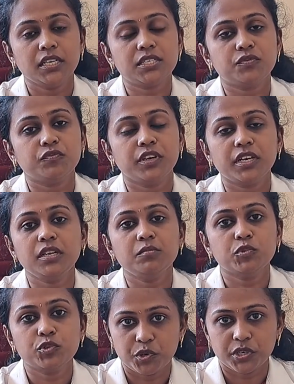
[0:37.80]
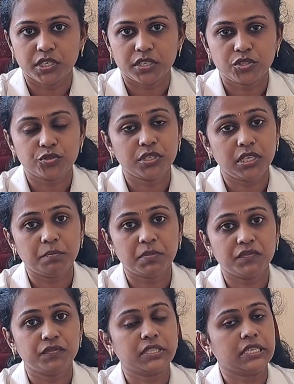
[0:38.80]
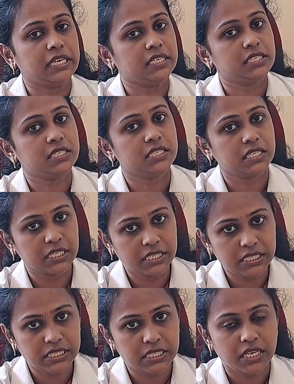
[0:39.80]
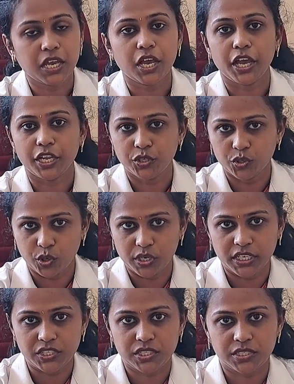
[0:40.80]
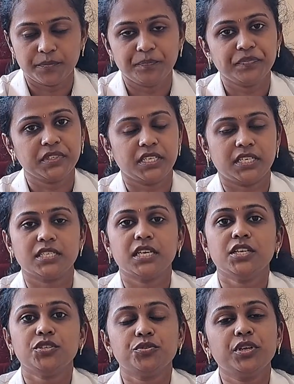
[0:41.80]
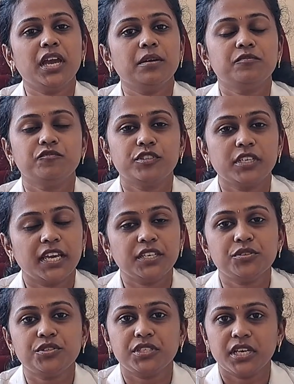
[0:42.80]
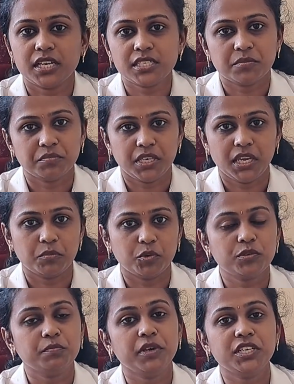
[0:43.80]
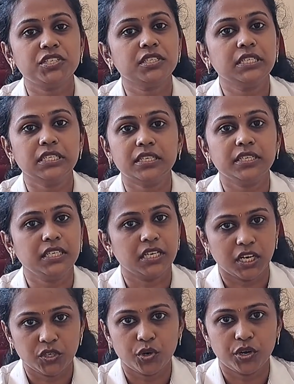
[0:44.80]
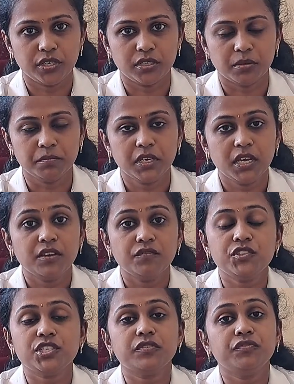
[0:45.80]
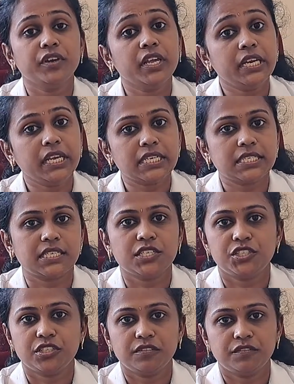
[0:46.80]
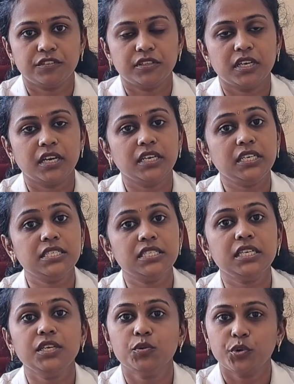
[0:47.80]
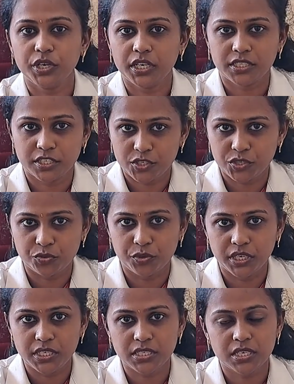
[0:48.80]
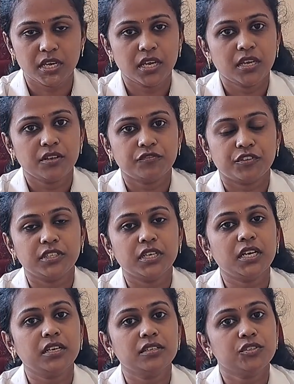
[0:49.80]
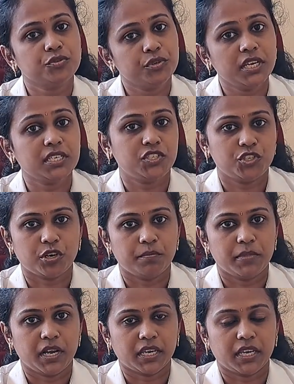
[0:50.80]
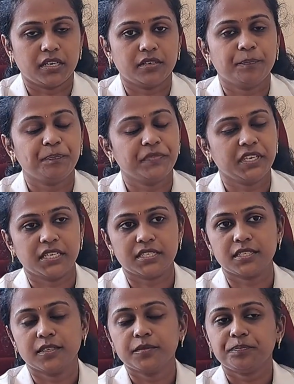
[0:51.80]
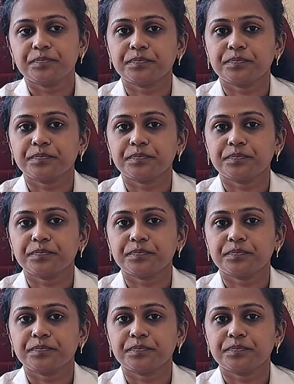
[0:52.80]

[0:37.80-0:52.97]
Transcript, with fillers: it's very important to keep up with latest skills and knowledge. Yes, today I would like to share something about machine learning algorithm which are very essential for the ECE oriented students for the today's job market. Yes,